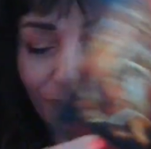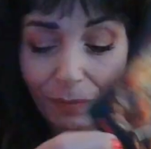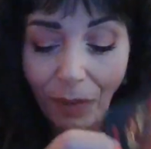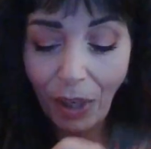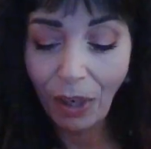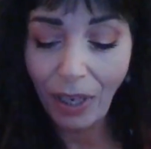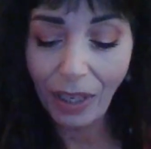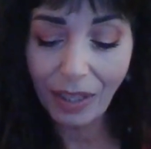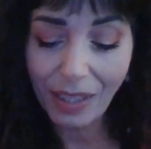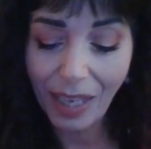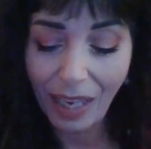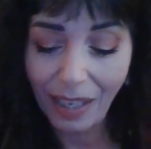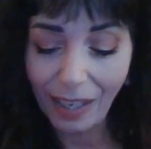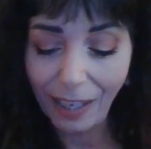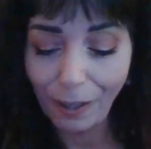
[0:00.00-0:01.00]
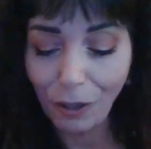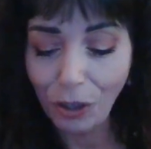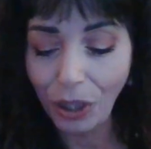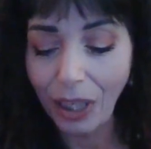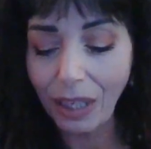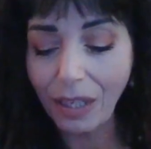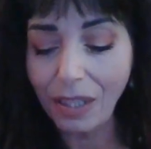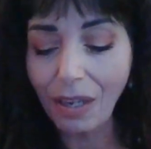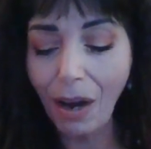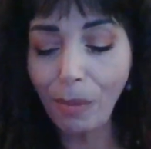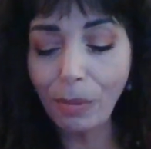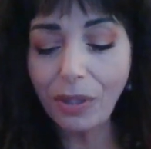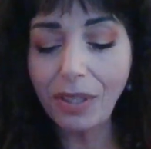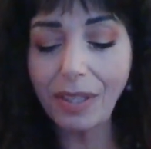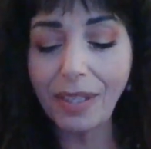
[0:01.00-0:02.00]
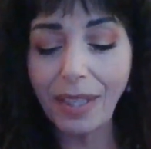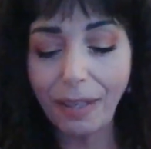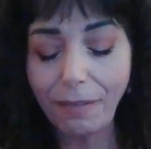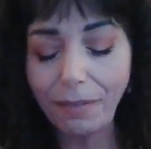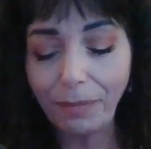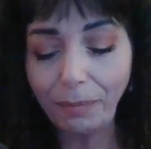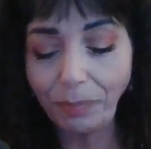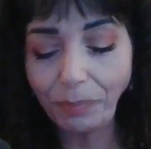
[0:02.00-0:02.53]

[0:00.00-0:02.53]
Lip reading: Very excited energy here. It's almost as if